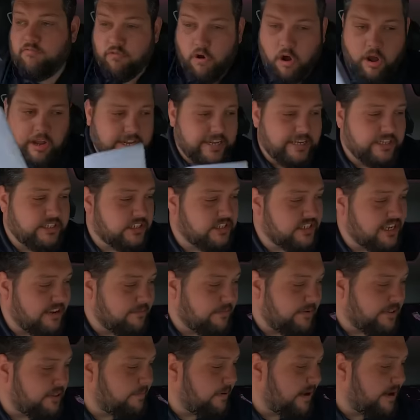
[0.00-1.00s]
Right, you've just
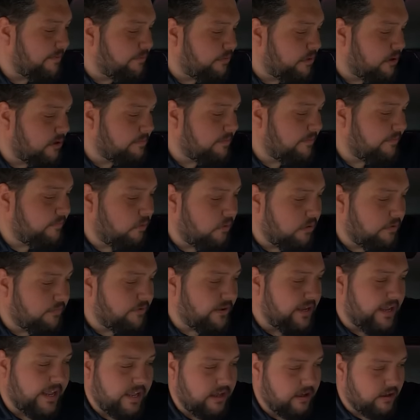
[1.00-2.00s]
given me the paperwork. Before I
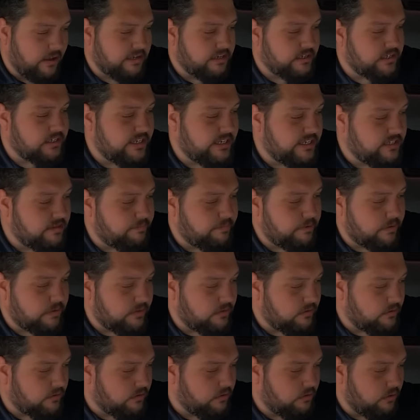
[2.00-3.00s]
forget, I just need to put
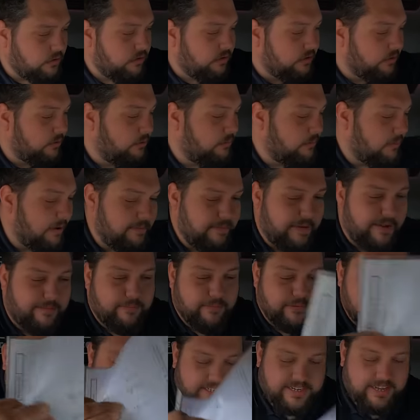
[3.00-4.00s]
all my
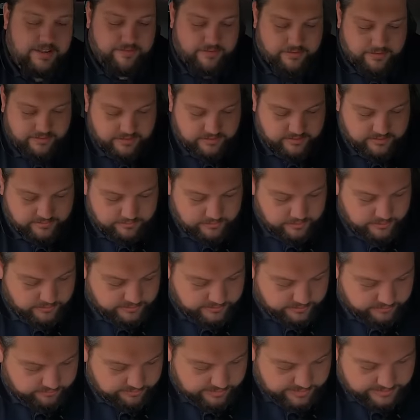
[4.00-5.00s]
paperwork together because I'm
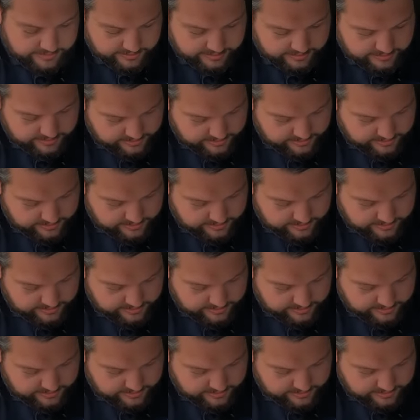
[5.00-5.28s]
losing track.